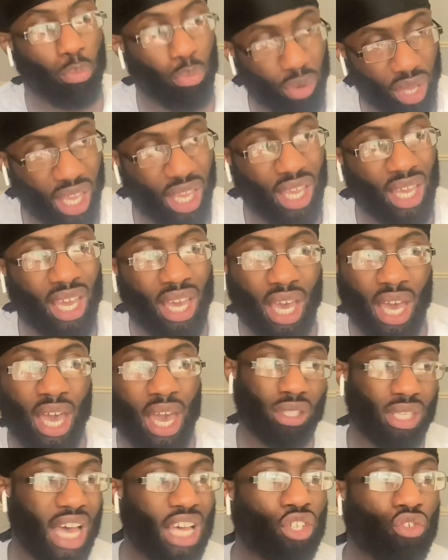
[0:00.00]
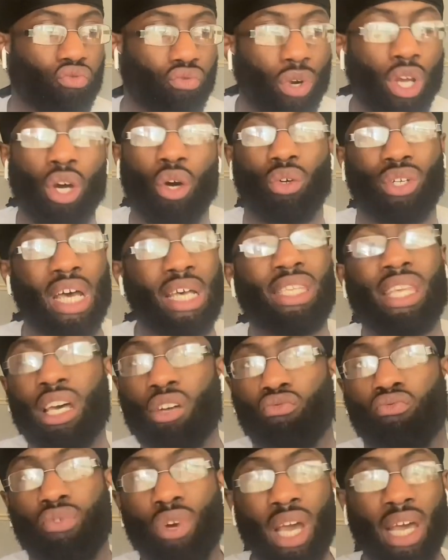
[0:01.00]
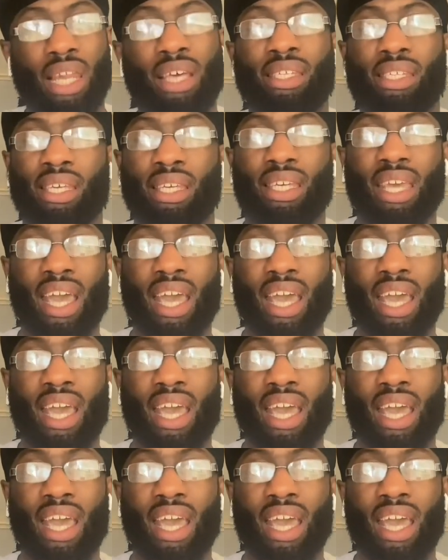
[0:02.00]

be. That's real. That's as real as it